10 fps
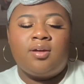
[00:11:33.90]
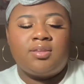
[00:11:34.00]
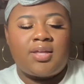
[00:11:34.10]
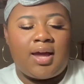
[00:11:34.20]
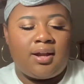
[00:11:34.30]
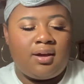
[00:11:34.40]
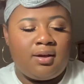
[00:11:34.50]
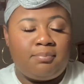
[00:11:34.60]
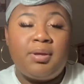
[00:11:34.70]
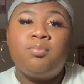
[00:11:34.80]

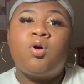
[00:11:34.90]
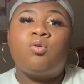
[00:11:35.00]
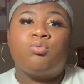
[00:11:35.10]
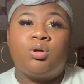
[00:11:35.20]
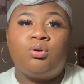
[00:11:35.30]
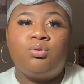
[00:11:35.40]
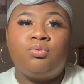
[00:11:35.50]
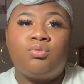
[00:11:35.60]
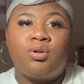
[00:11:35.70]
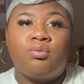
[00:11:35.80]
that people are rude
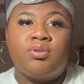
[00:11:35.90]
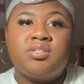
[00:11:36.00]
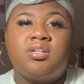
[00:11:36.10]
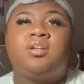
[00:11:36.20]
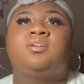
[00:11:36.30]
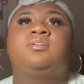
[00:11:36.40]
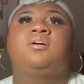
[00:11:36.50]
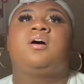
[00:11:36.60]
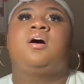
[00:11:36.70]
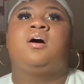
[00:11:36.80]
for no reason,
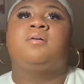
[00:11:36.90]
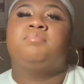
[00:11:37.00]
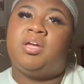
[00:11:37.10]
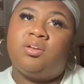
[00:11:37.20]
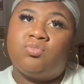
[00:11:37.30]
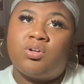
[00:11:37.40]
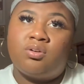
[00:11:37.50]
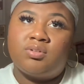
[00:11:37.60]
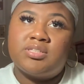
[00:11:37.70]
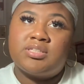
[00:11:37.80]
mean for no
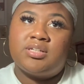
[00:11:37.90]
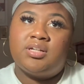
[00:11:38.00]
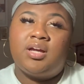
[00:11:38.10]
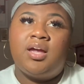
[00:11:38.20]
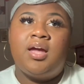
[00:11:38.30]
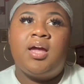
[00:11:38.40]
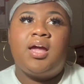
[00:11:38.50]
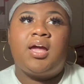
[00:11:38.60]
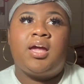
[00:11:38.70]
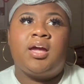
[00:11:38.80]
reason,
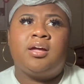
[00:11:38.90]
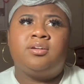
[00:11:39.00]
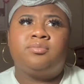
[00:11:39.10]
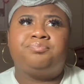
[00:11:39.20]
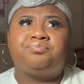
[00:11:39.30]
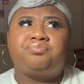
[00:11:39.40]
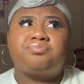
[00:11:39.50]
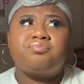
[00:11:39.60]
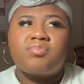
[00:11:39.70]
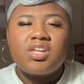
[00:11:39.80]
and
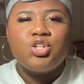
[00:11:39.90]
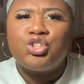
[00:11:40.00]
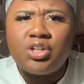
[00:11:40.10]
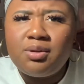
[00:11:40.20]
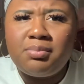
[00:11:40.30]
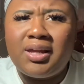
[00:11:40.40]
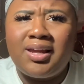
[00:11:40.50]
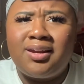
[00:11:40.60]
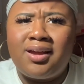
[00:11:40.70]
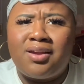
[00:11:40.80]
shouldn't be
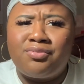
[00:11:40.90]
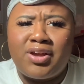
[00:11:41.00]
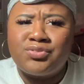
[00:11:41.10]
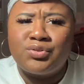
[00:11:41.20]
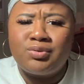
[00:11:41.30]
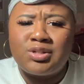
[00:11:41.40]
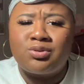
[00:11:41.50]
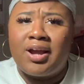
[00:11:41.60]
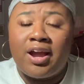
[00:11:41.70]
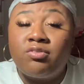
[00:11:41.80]
eating at a fast food
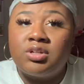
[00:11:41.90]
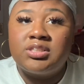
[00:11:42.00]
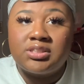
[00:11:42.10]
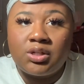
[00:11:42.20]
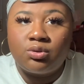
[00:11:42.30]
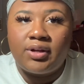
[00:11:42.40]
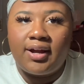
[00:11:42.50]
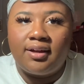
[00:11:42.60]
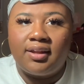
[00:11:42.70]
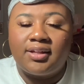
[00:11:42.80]
restaurant every single
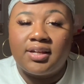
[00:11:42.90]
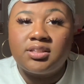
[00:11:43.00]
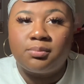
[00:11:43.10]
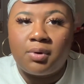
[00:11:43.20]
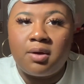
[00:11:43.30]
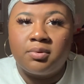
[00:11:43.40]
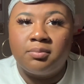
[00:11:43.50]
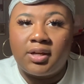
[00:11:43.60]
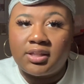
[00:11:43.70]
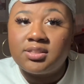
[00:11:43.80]
day. Like, that's a problem.
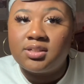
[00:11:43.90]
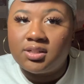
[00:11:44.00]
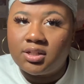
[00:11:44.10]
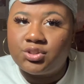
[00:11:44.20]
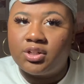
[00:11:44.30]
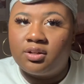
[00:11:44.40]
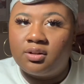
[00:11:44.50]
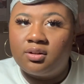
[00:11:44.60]
Like, that's an addiction.